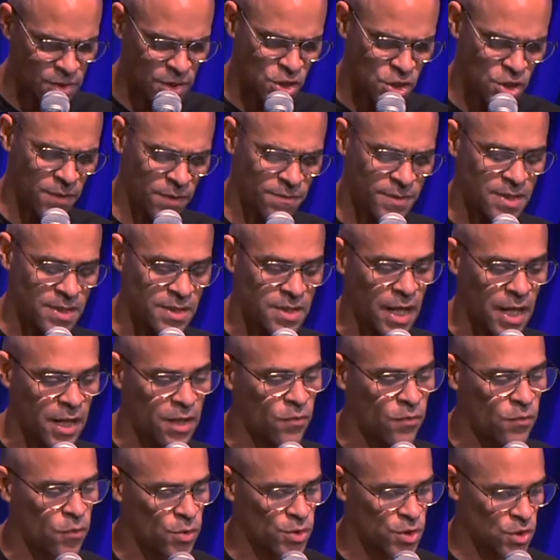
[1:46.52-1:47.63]
the ship's deck
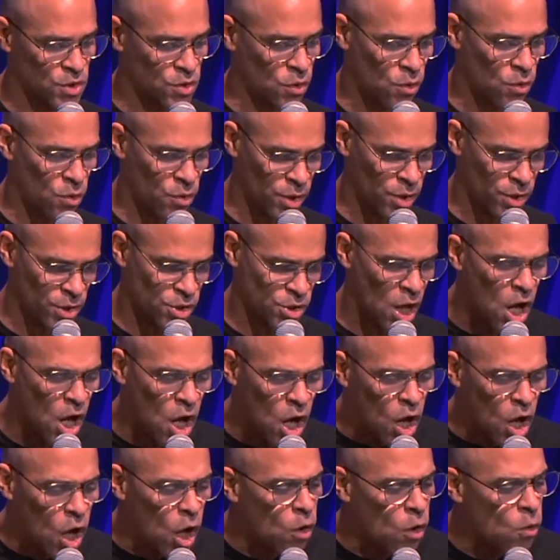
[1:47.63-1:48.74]
for storage,
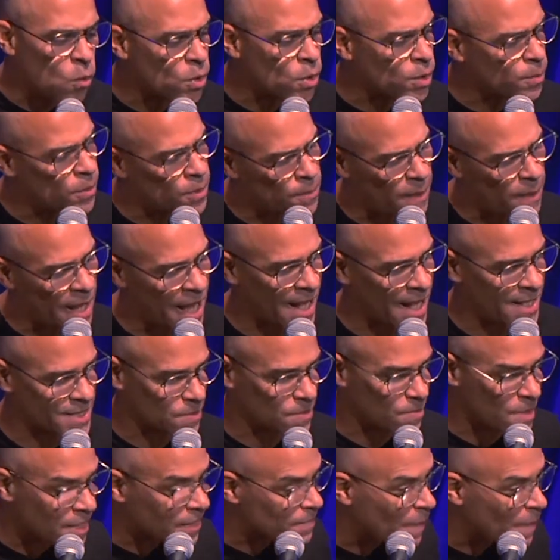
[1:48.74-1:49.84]
Olwyn would pass
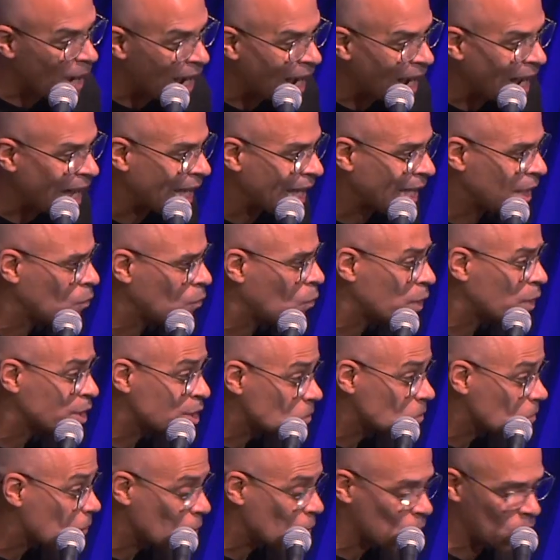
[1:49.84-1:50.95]
me by and
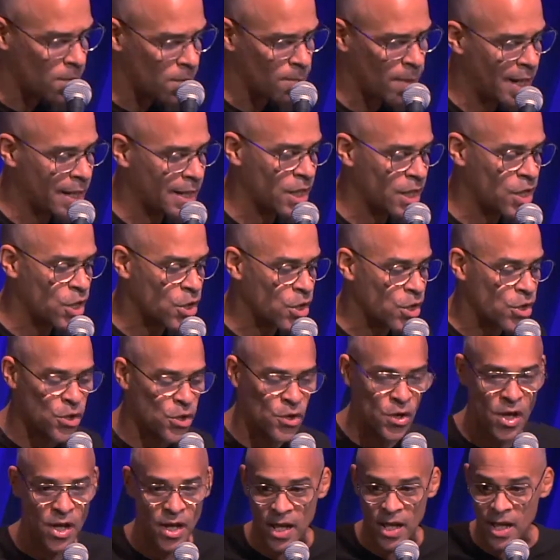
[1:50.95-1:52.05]
whisper in my ear,
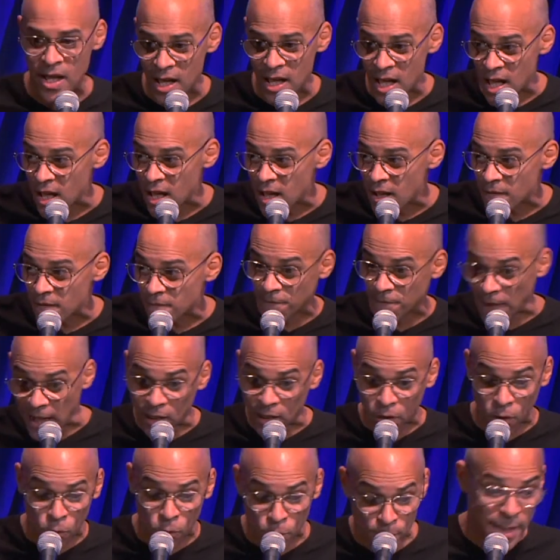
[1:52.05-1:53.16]

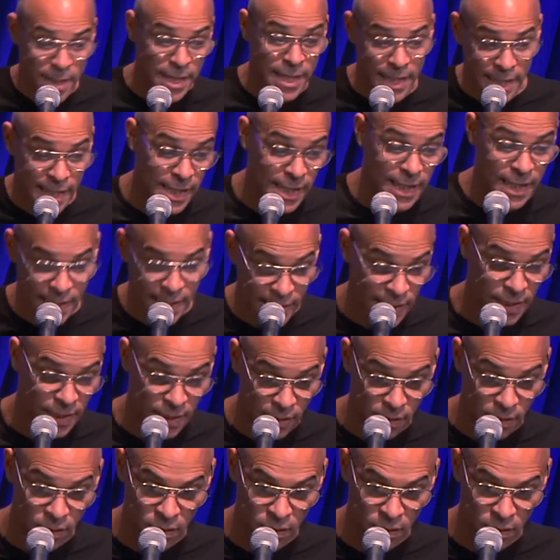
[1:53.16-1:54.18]
"Follow me."